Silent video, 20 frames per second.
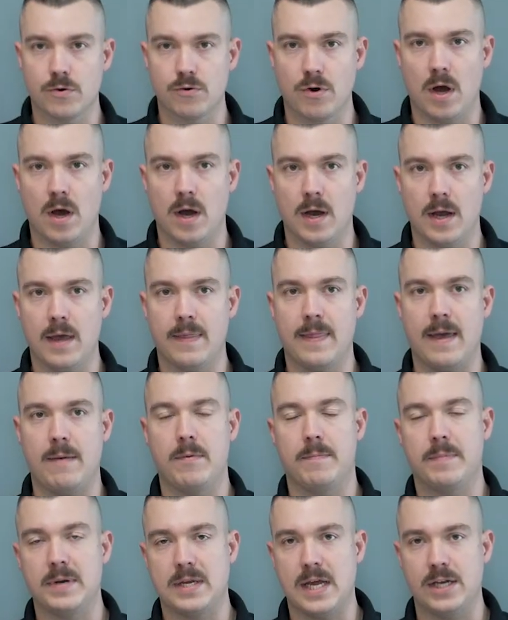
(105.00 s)
drug, they
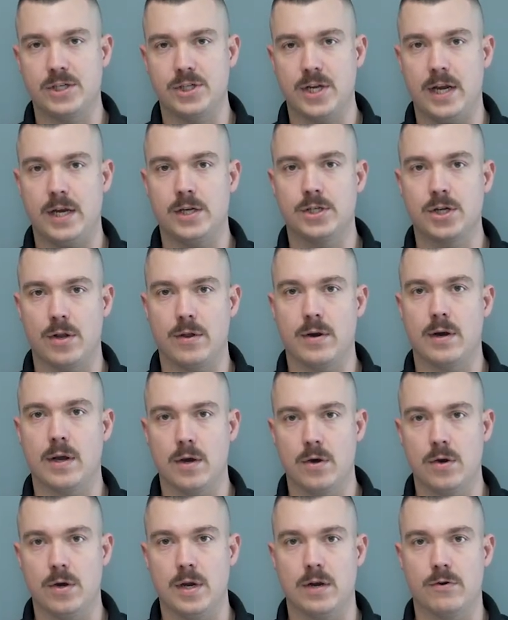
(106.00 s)
would potentiate each other and
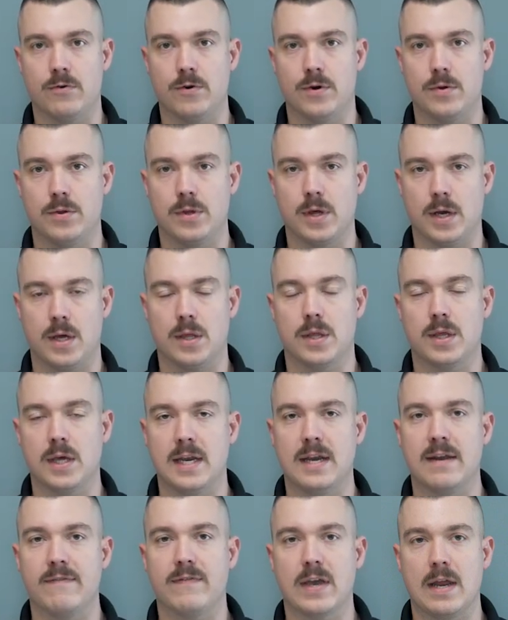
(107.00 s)
it could introduce like a
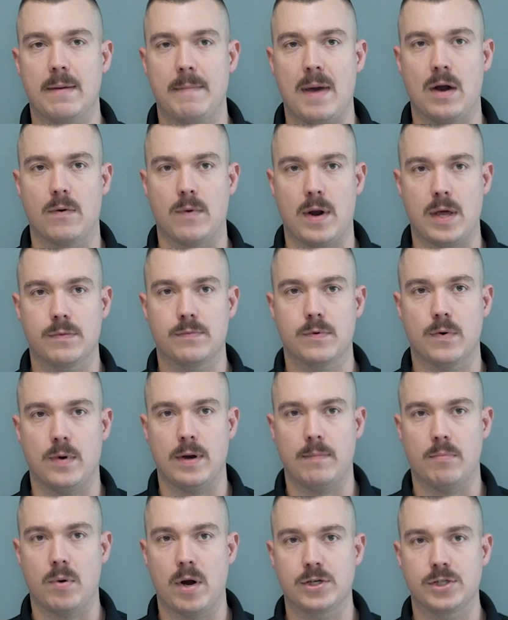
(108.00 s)
significant amount of respiratory
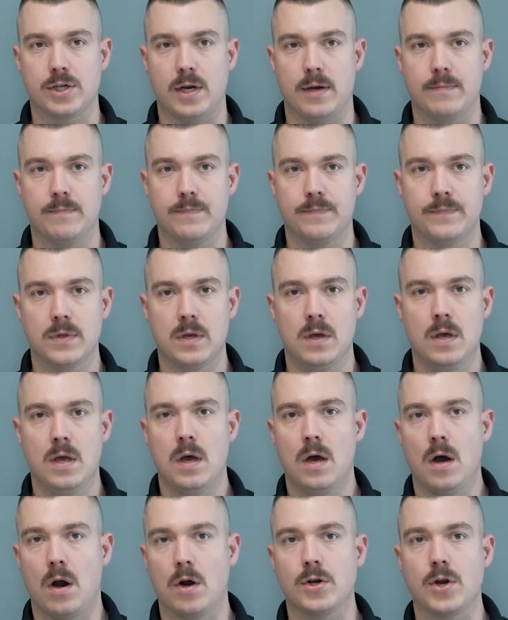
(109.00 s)
depression.
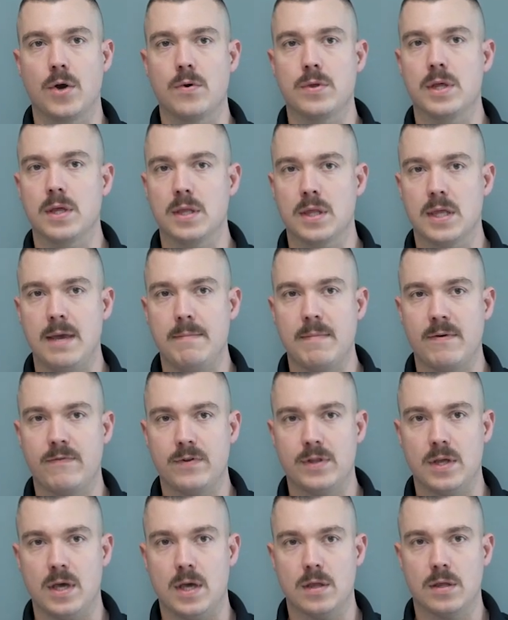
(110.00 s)
Our dosing schema
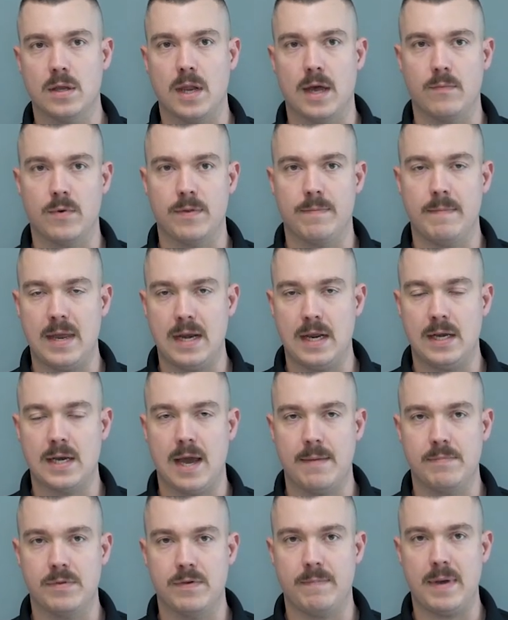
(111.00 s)
for this, like with many
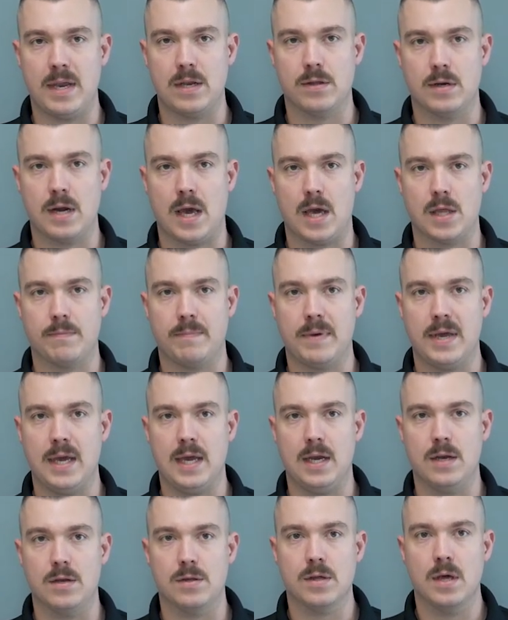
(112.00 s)
types of
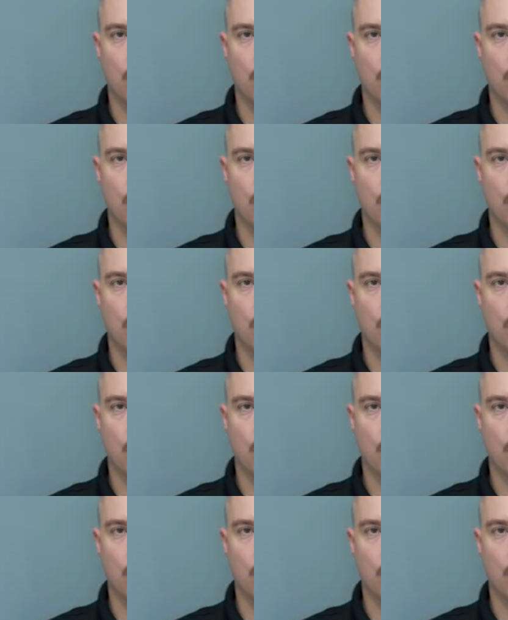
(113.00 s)
benzodiazepines,